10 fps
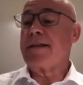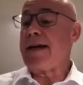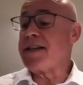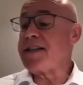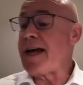
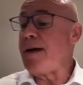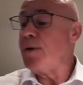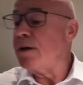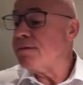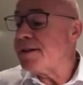Thanks, Sam.
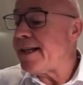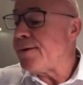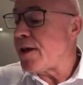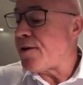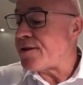Well, dealing
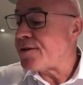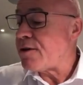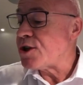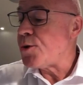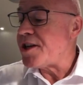with all
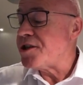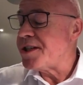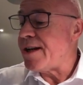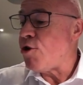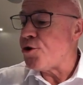those questions
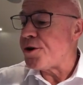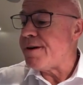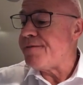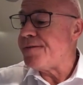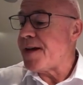in order,
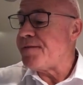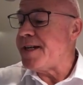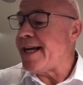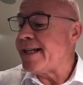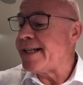if
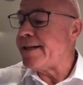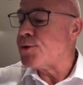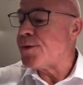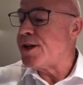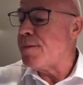Nick
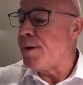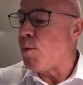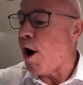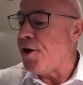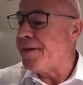deals with number
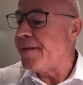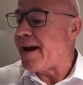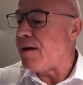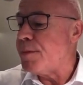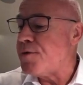one, and then
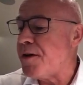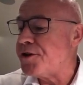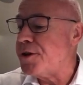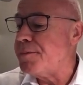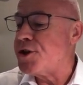I'll move on to number